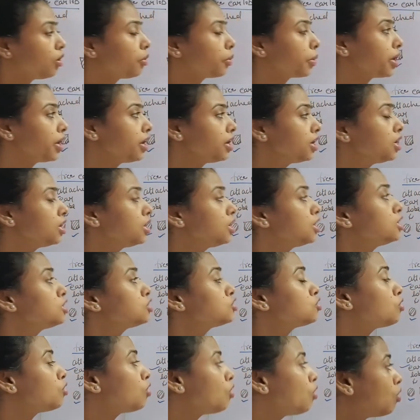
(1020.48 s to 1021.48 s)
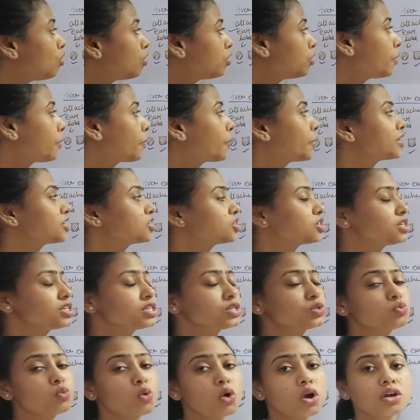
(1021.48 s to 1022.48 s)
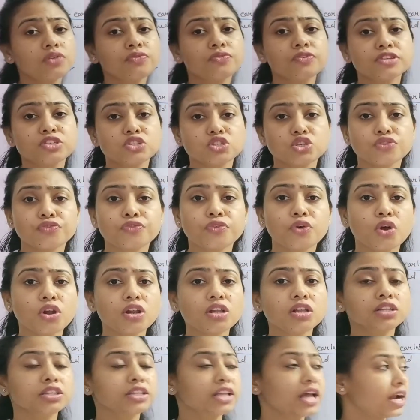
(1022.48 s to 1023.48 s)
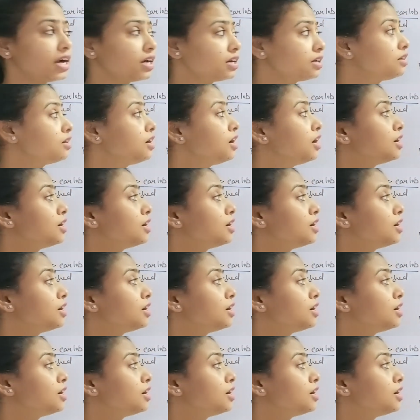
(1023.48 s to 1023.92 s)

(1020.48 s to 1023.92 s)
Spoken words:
Okay, so your question is what? First of all, that